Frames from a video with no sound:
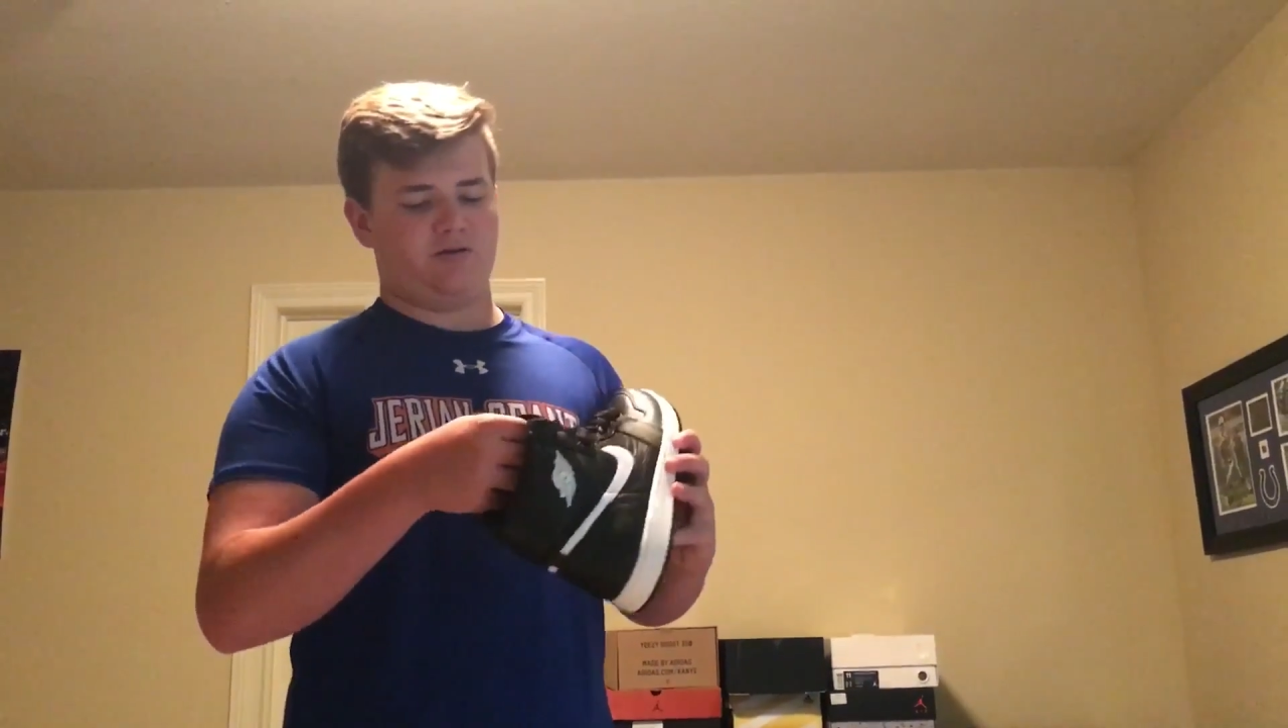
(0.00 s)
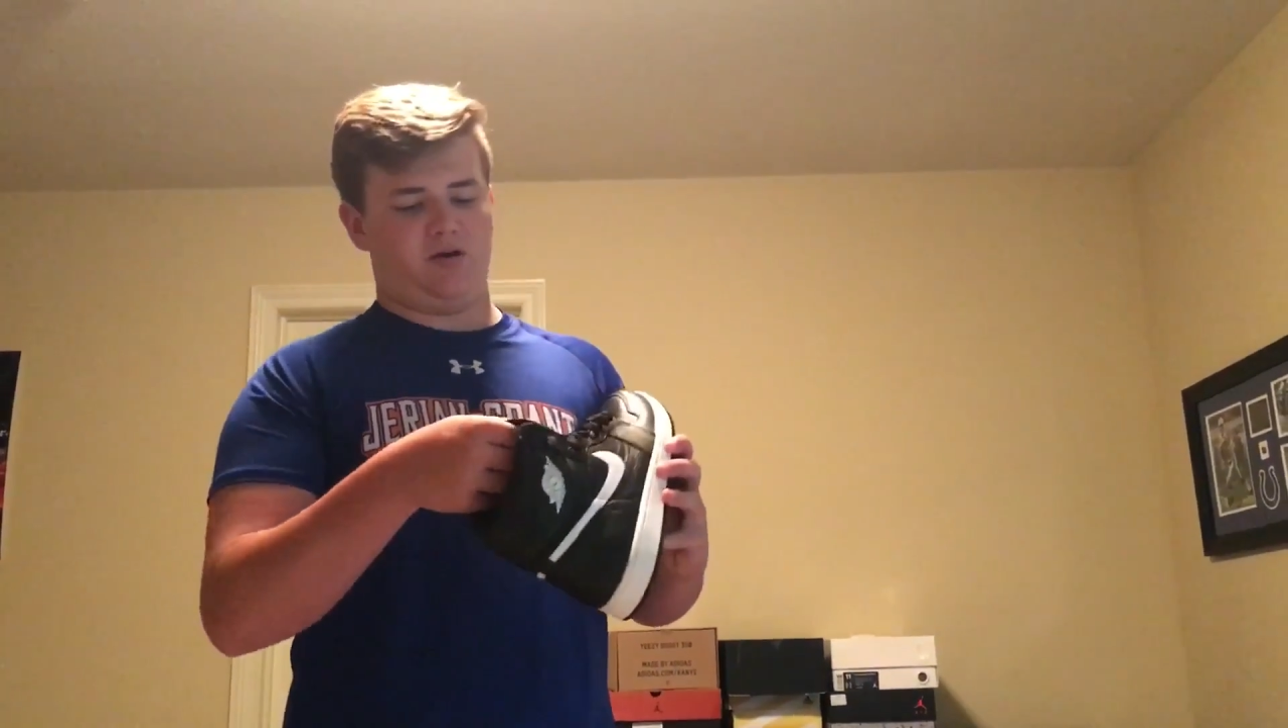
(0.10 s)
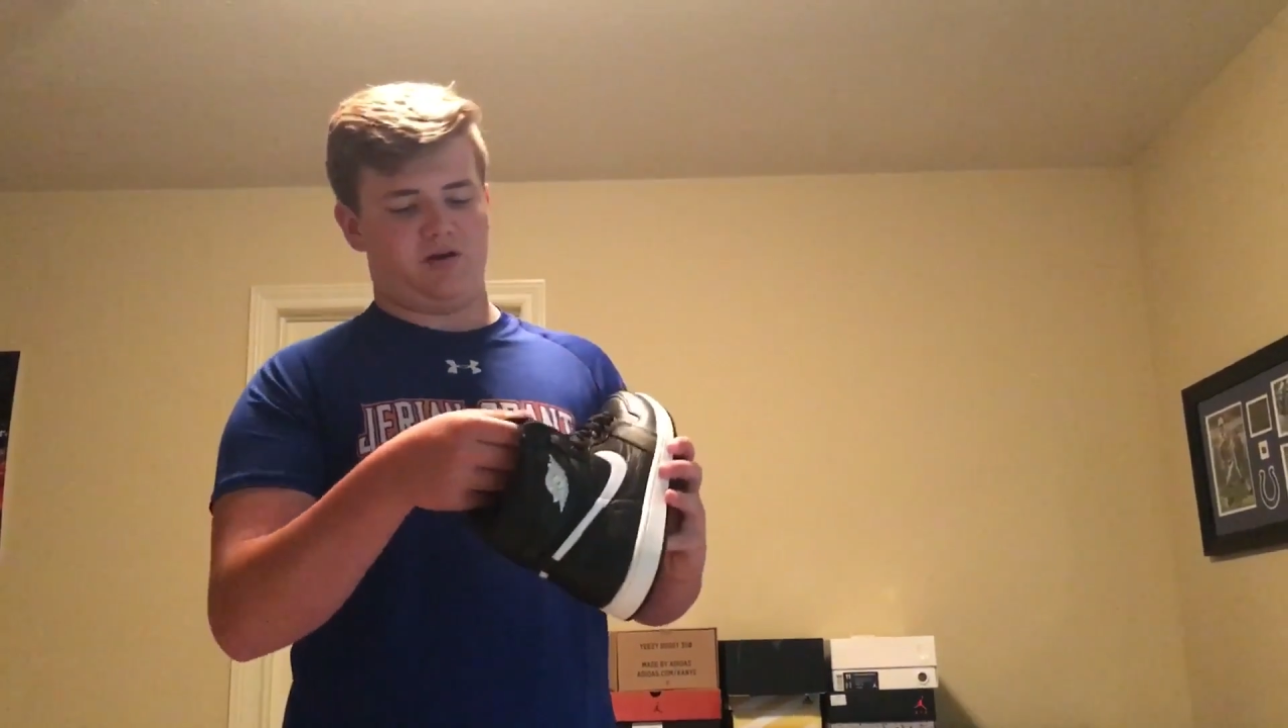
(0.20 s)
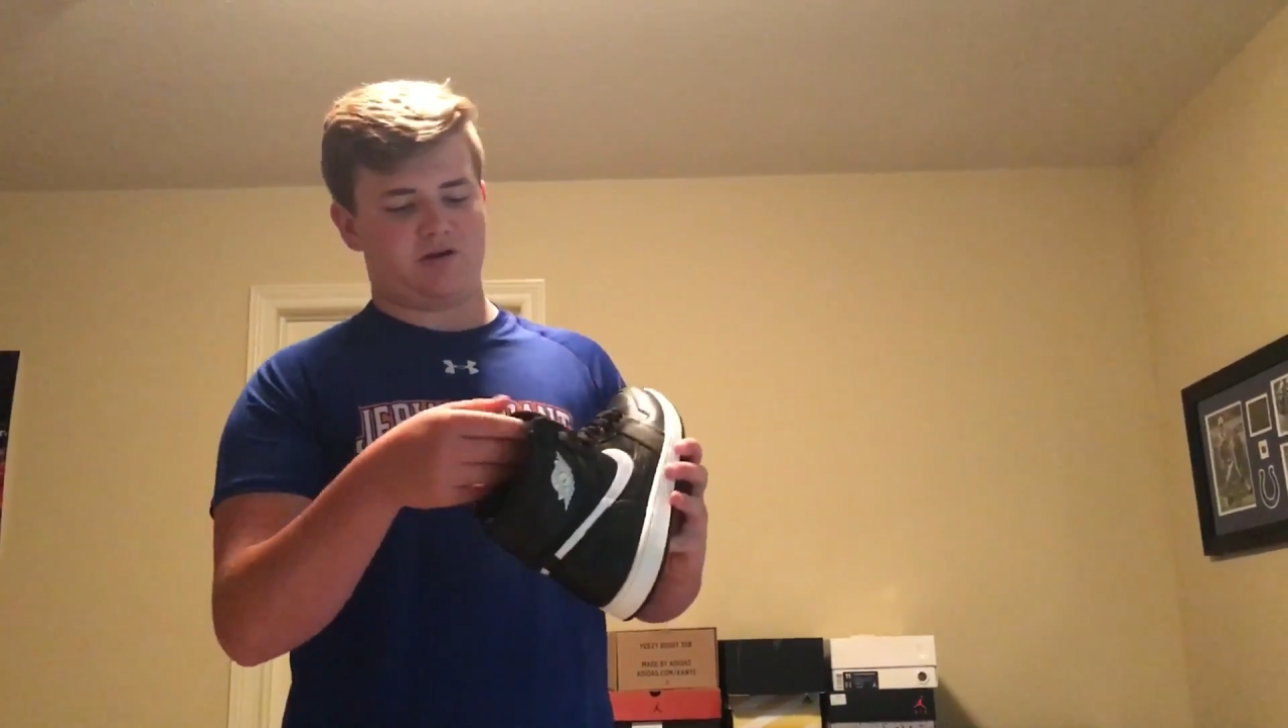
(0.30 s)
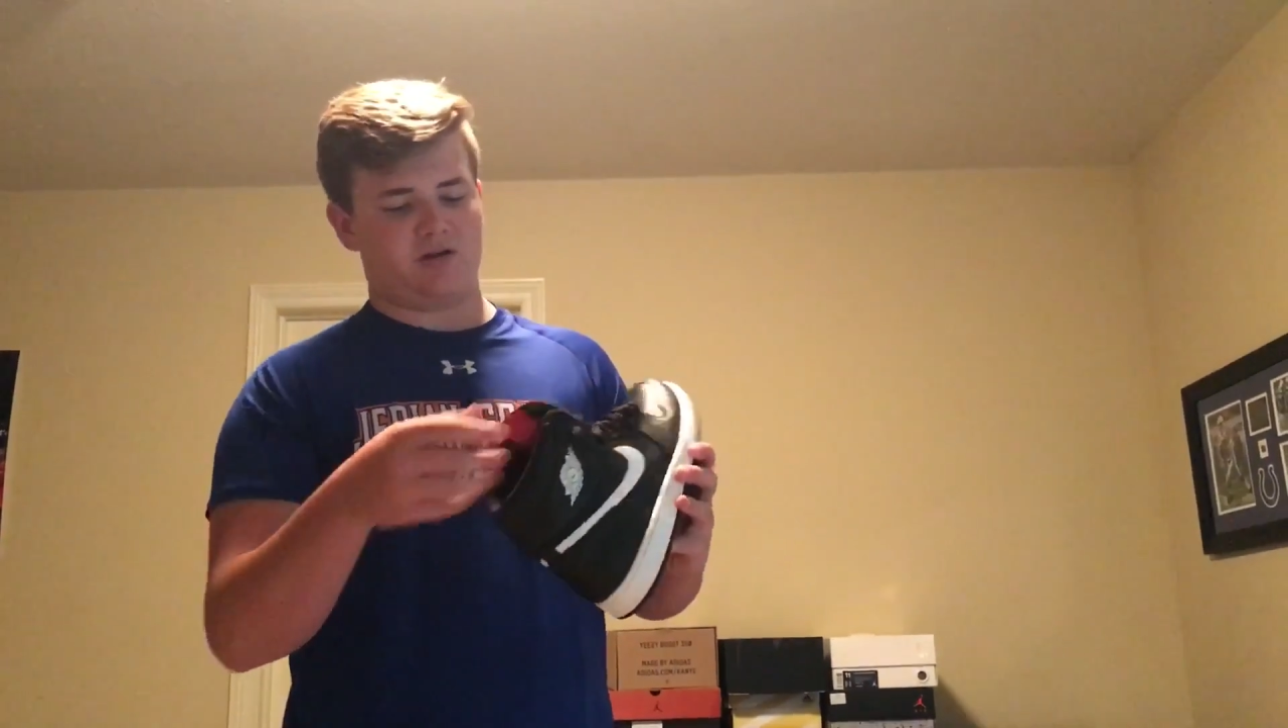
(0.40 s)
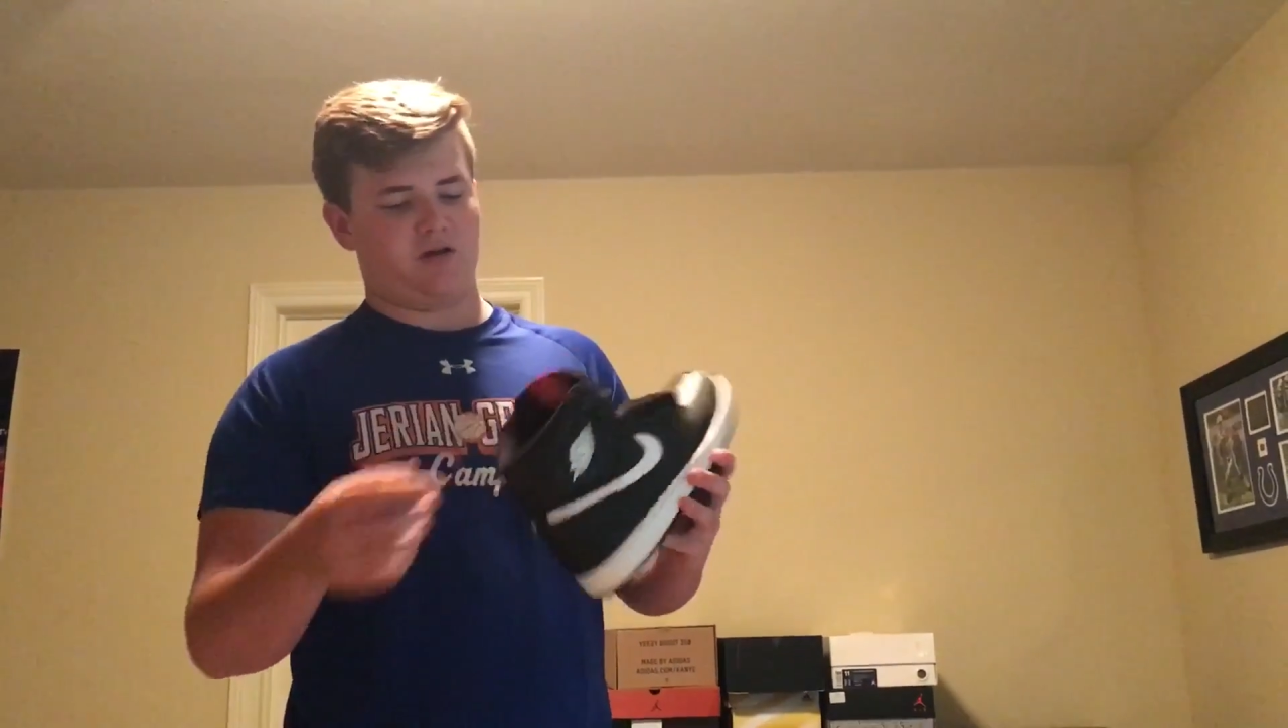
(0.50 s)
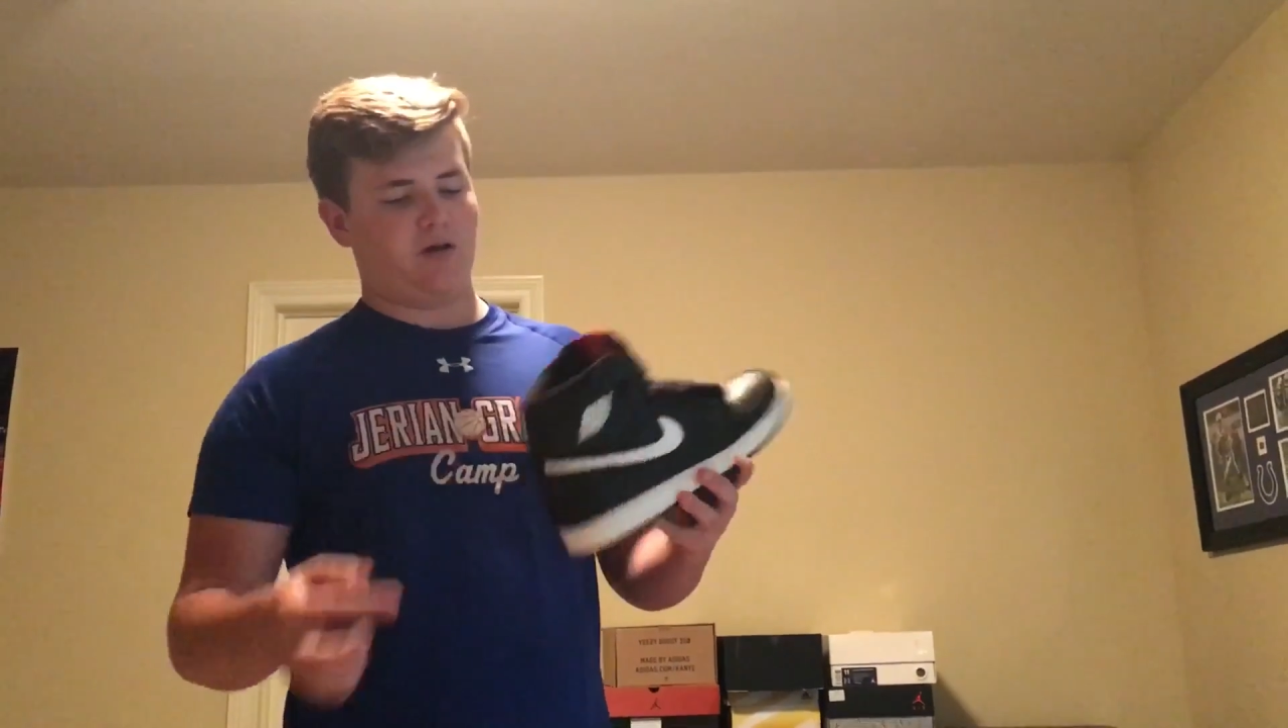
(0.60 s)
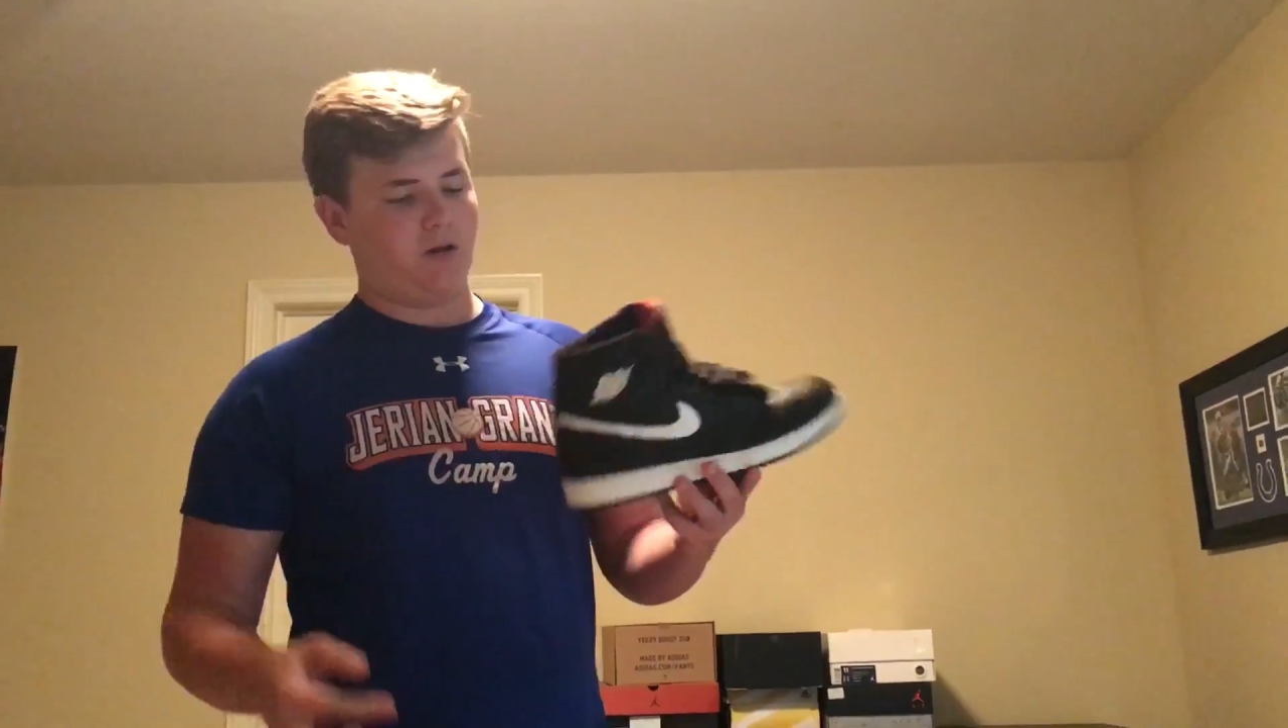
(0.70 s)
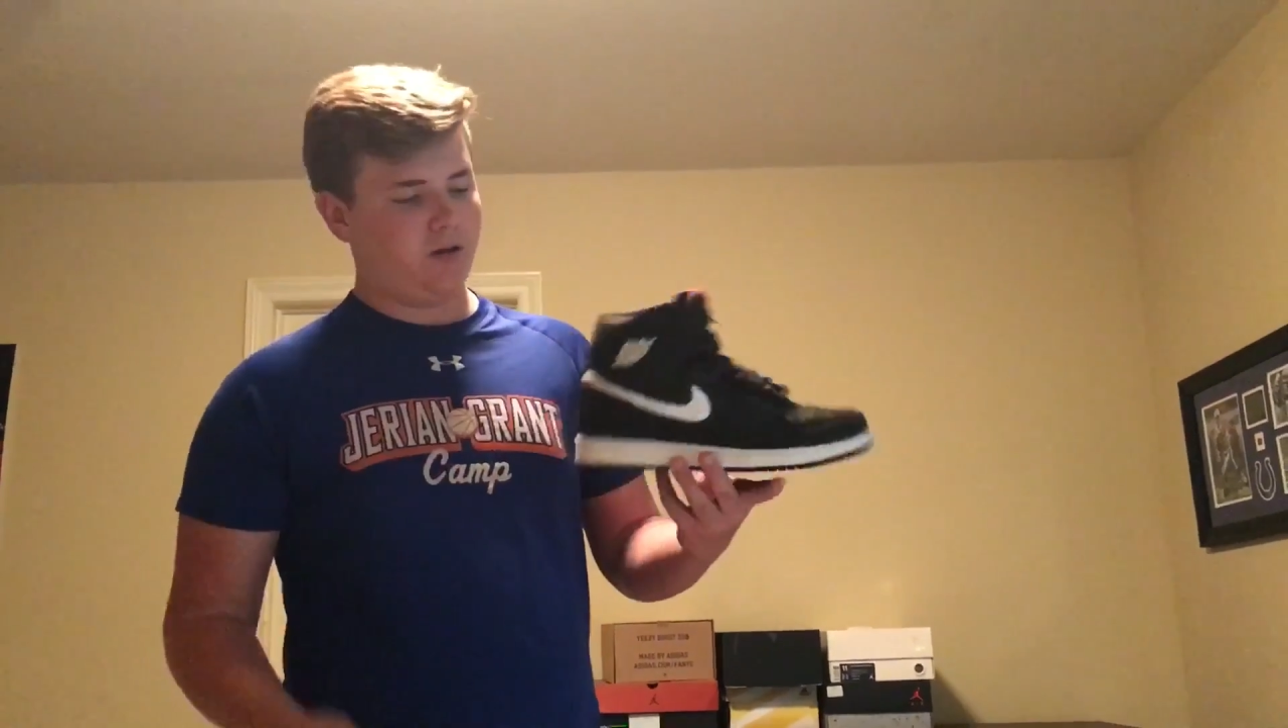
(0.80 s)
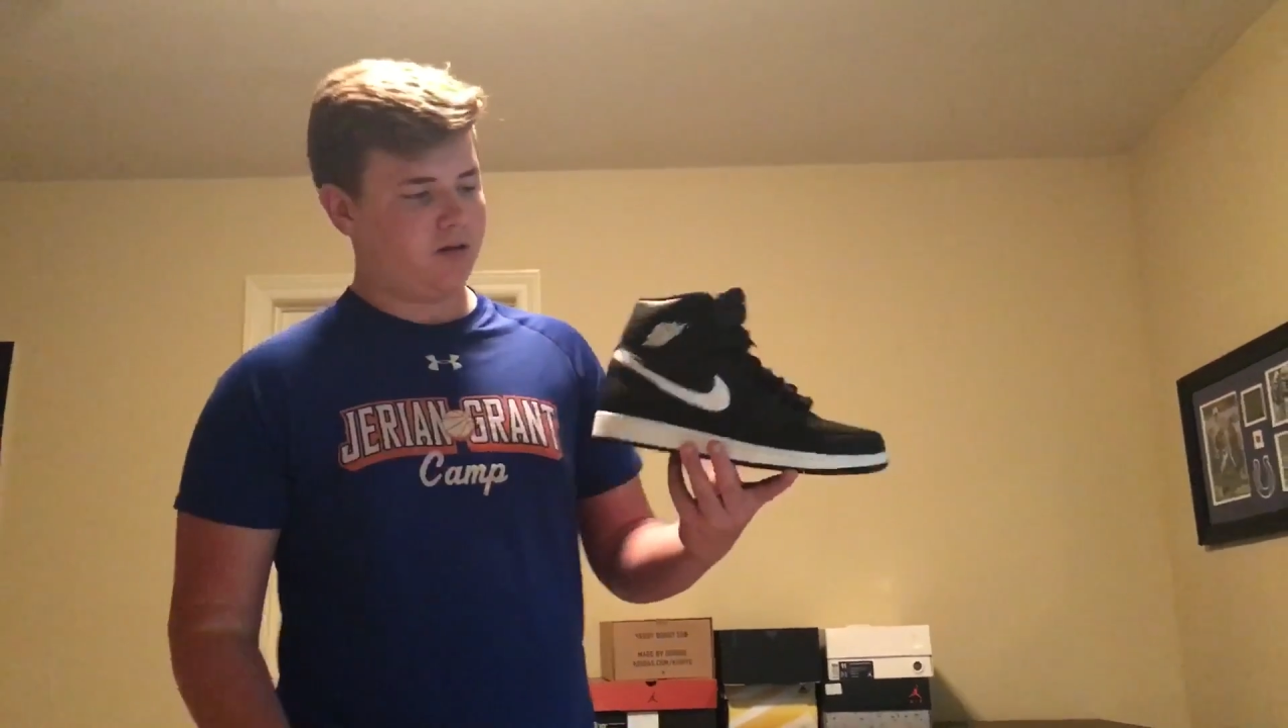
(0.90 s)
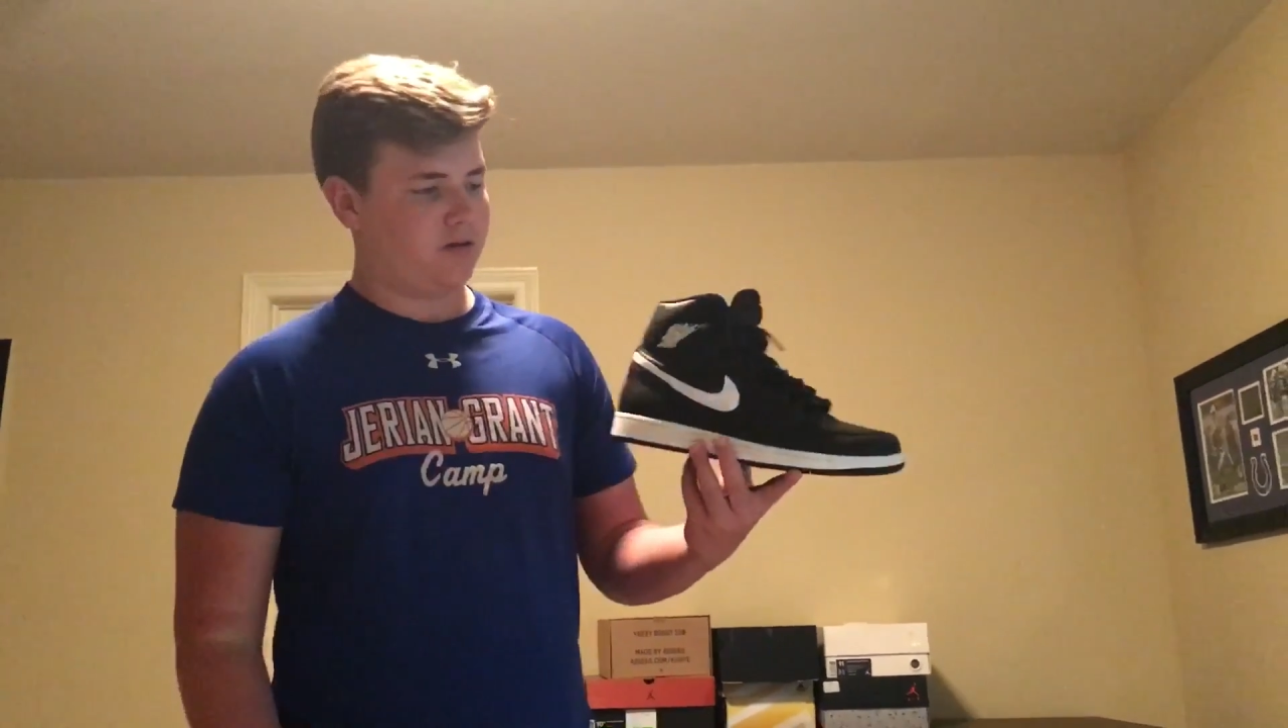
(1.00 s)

on a sale.